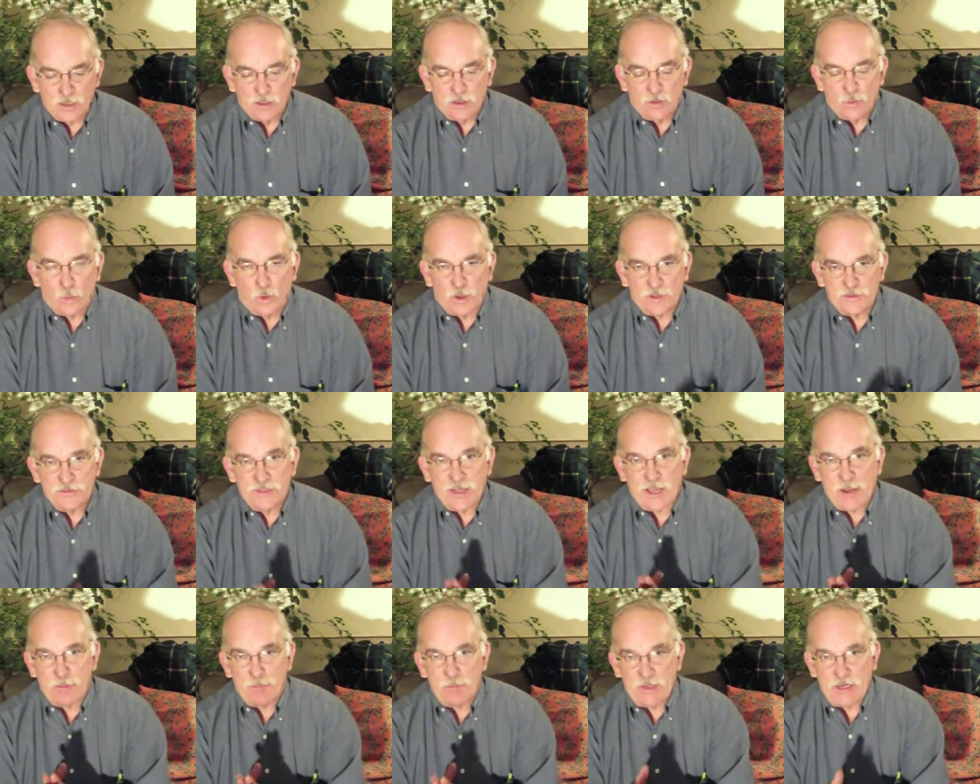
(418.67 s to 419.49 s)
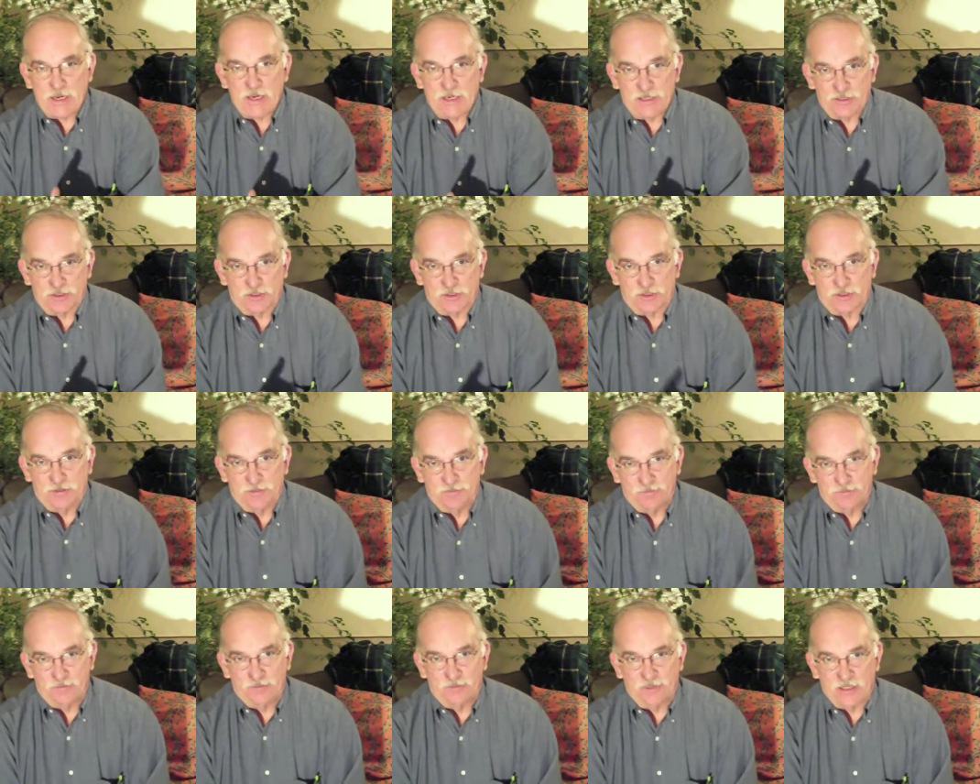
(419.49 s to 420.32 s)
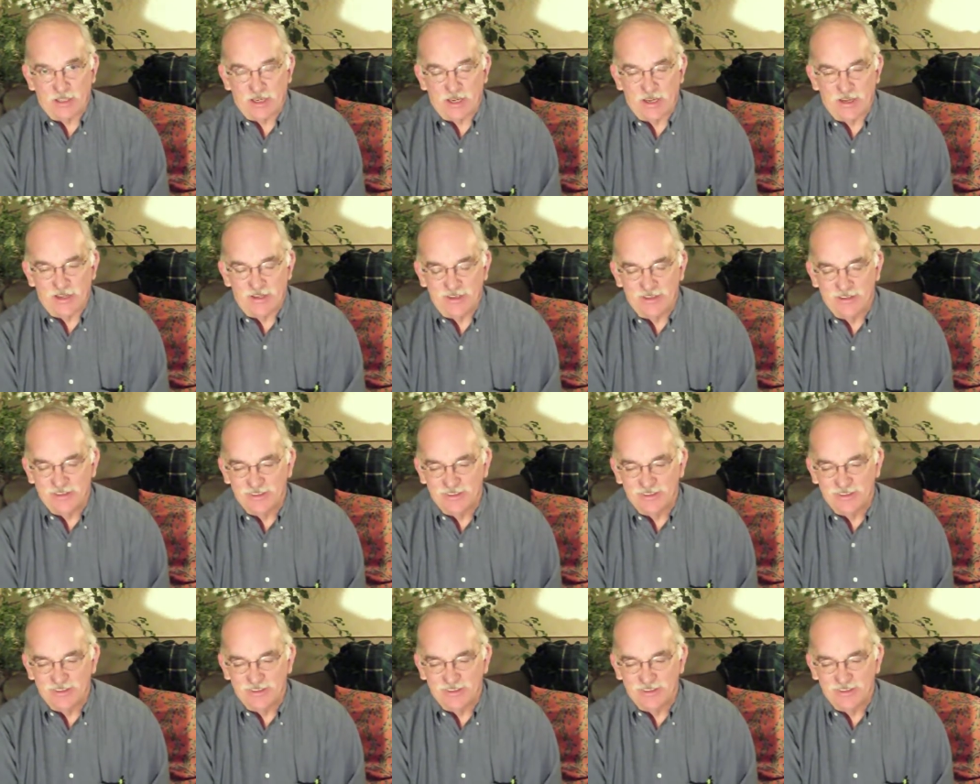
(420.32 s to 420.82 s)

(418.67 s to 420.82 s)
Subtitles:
What that means, okay,